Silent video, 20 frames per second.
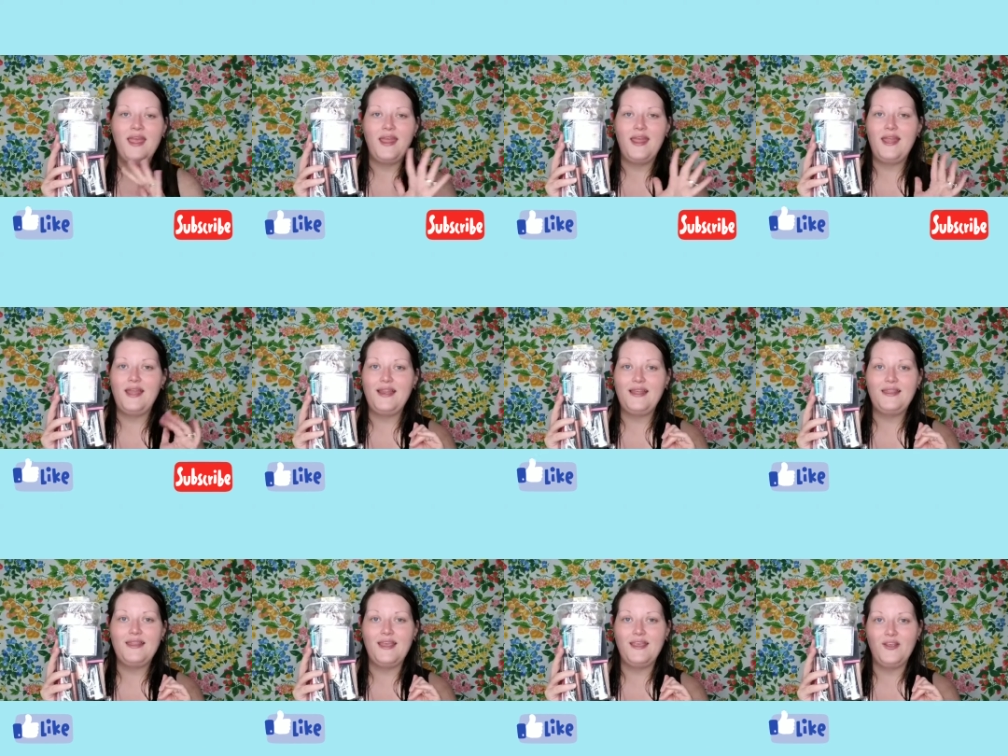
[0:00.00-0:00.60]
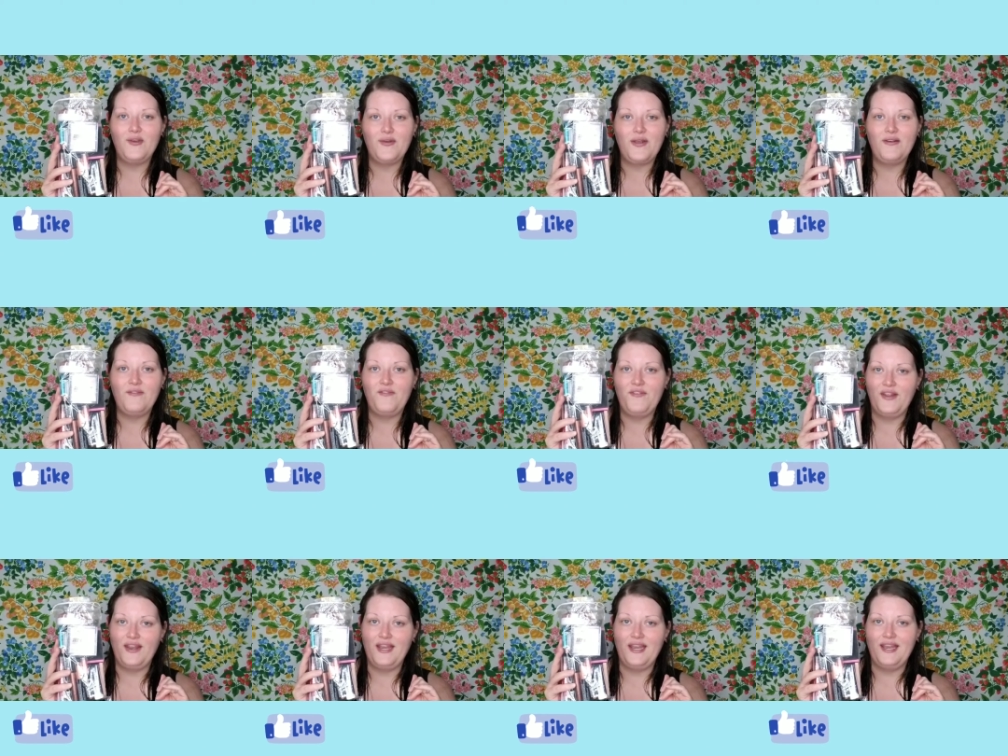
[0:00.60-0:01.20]
Anything you can
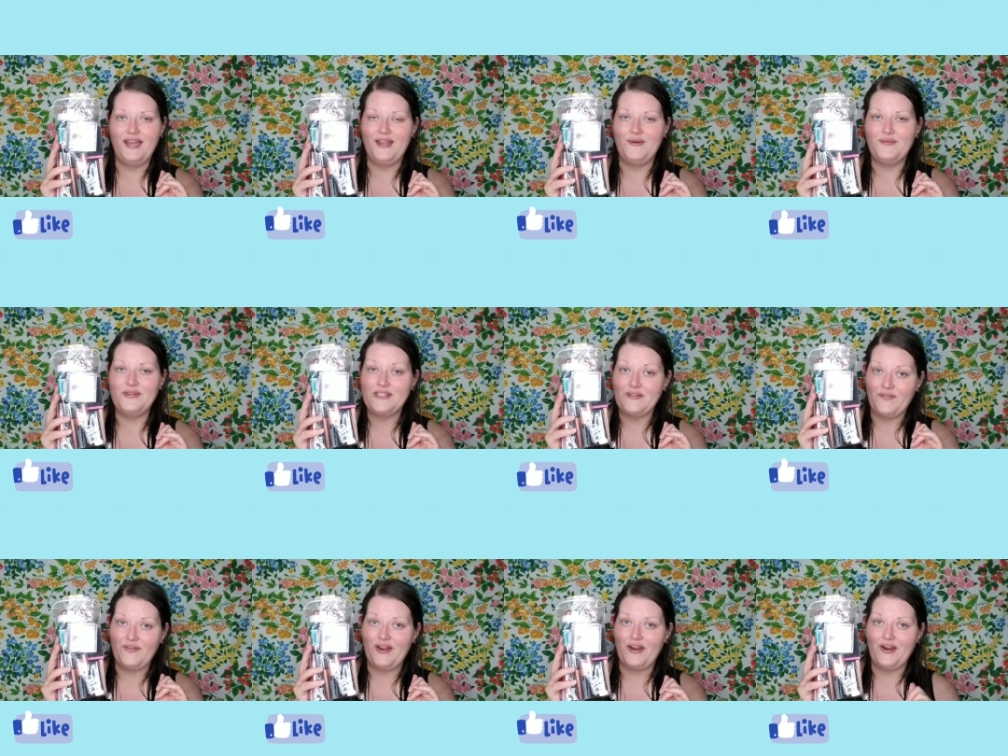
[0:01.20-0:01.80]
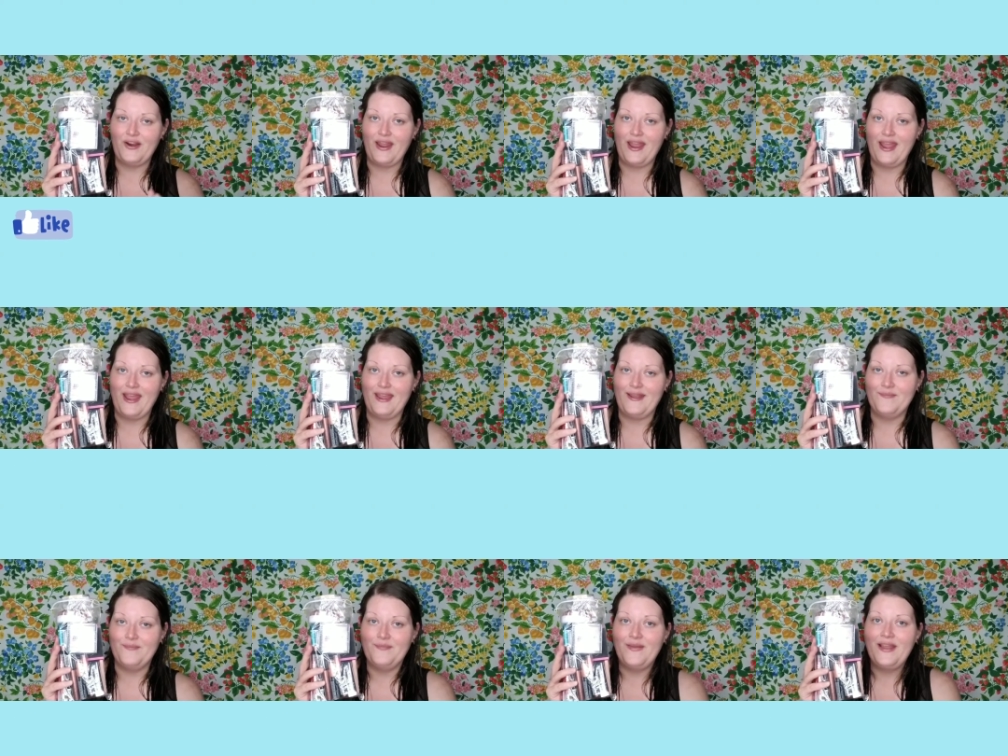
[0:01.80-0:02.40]
fit in it was fair
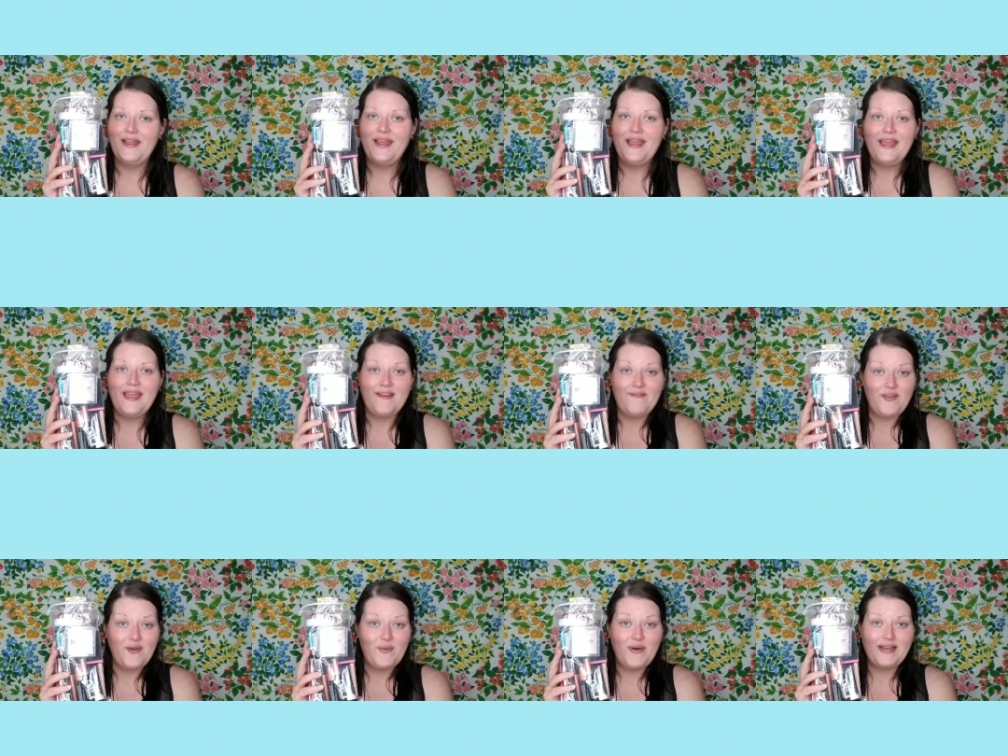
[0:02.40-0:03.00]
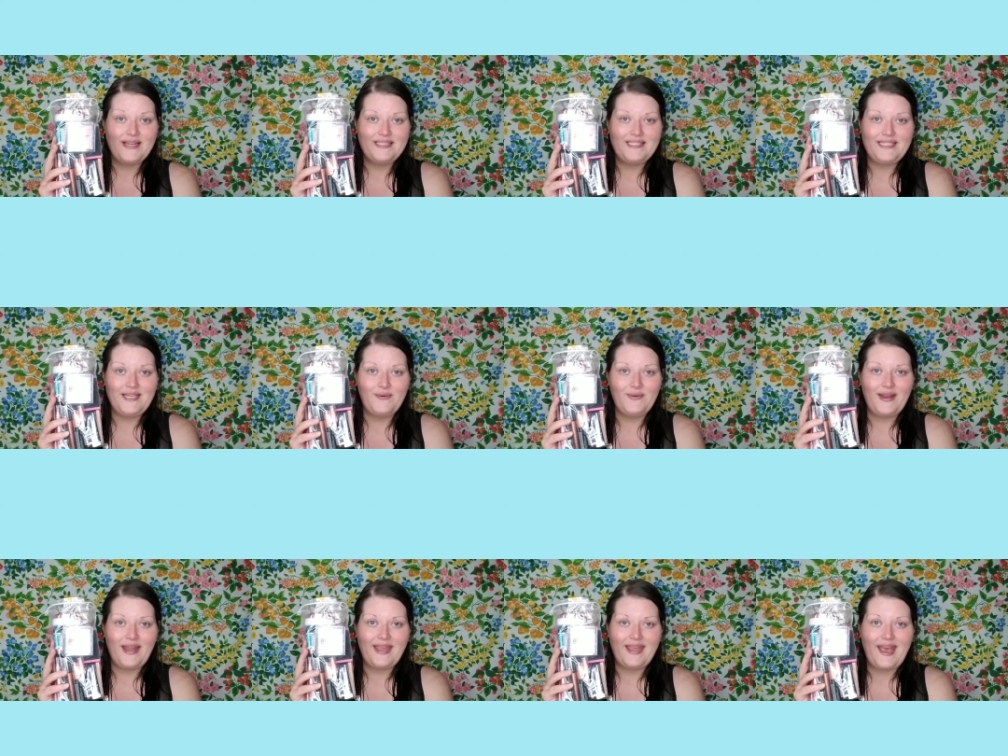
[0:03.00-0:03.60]
game. If you want to see
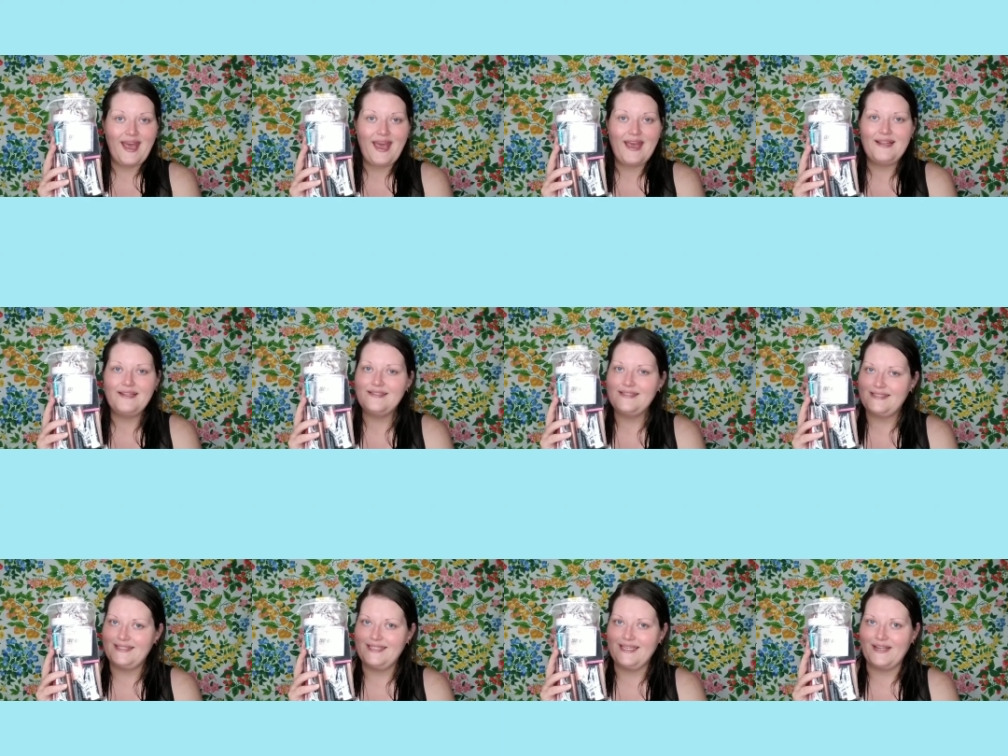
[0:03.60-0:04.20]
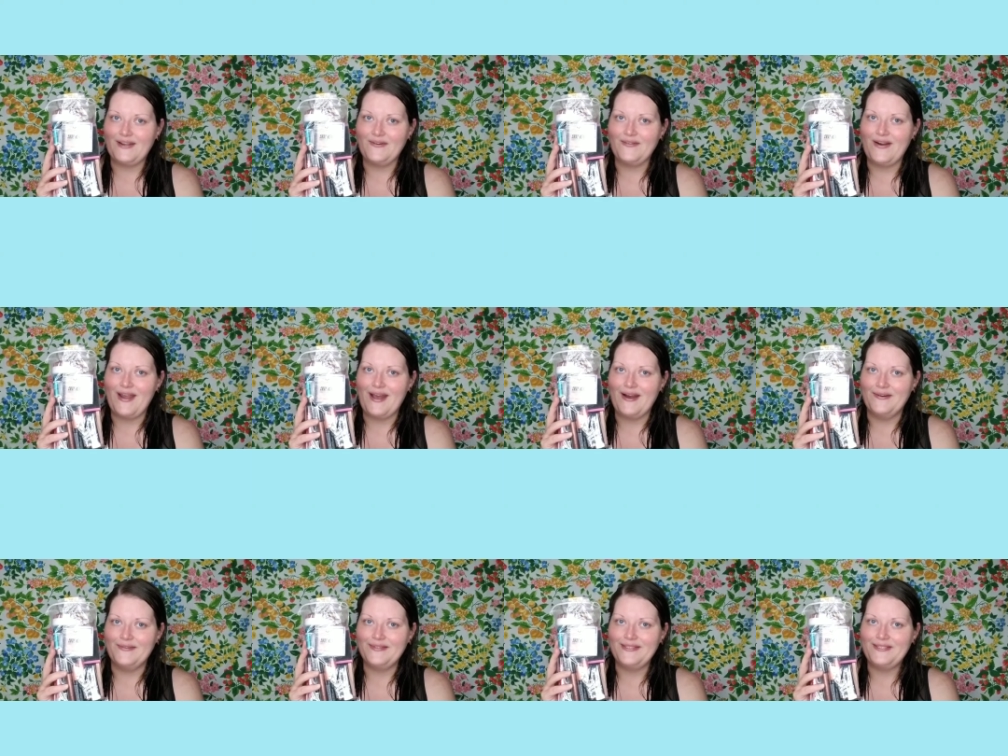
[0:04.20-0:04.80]
what I got, stick
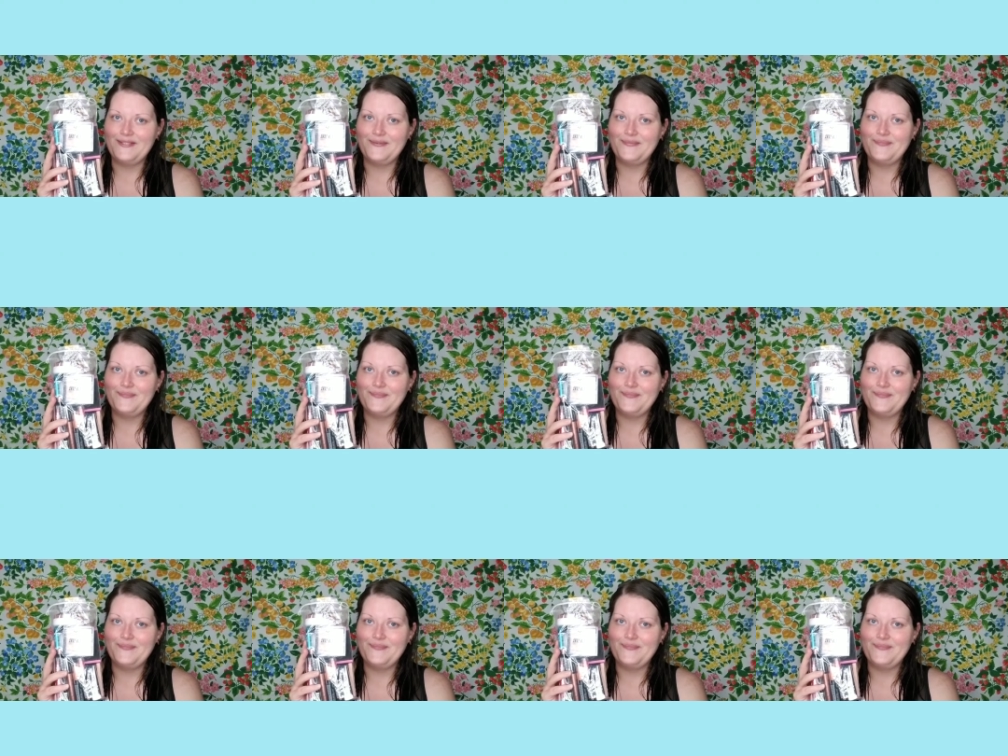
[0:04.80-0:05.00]
around.